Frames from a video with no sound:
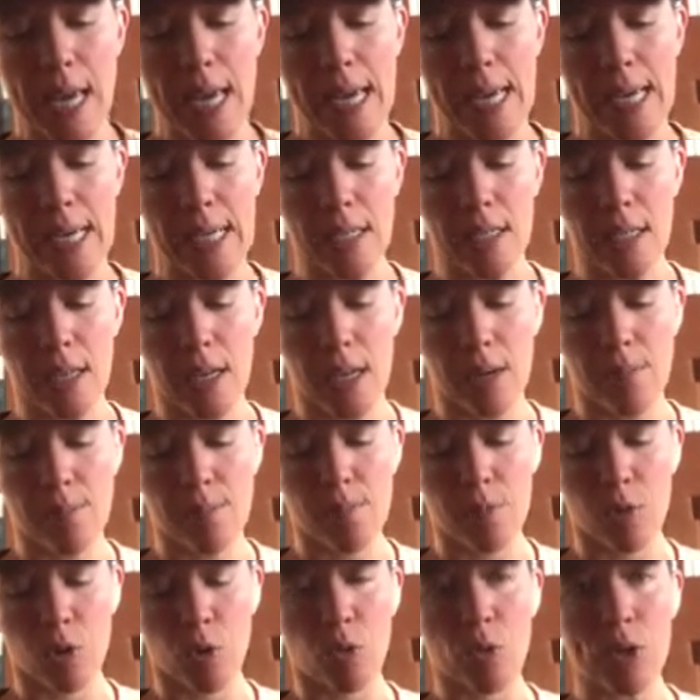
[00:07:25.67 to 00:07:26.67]
is
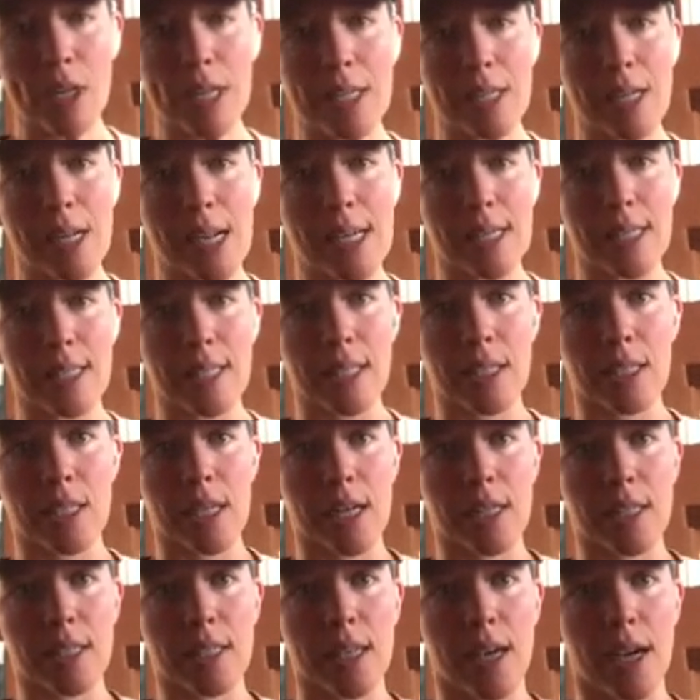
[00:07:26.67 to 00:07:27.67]
the reason I
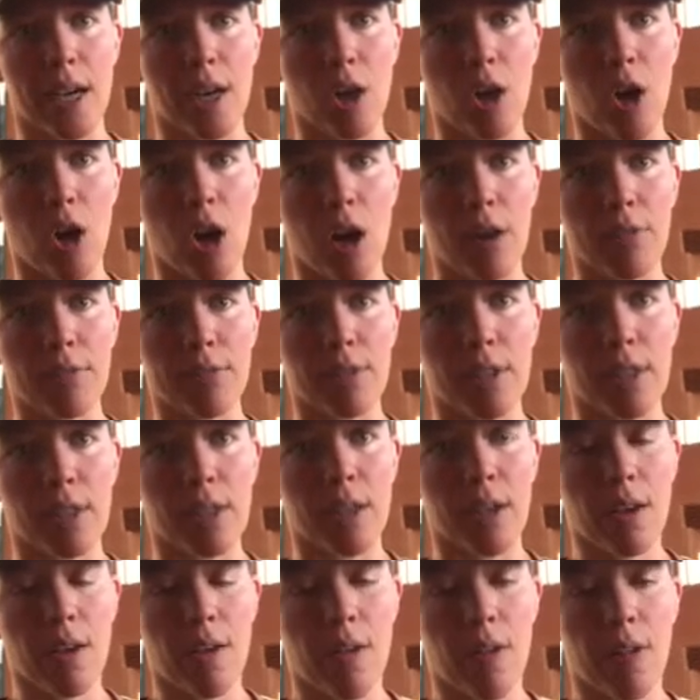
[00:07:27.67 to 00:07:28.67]
suggest that
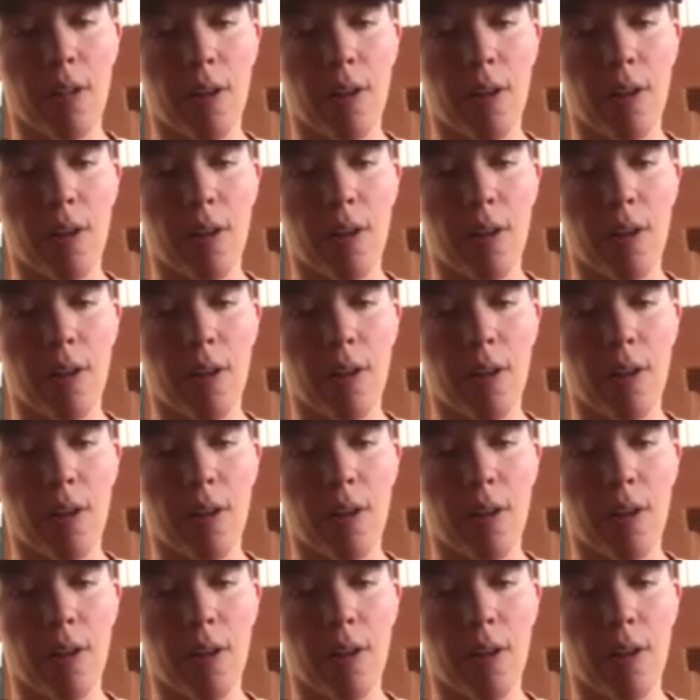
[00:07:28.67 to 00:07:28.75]
coffee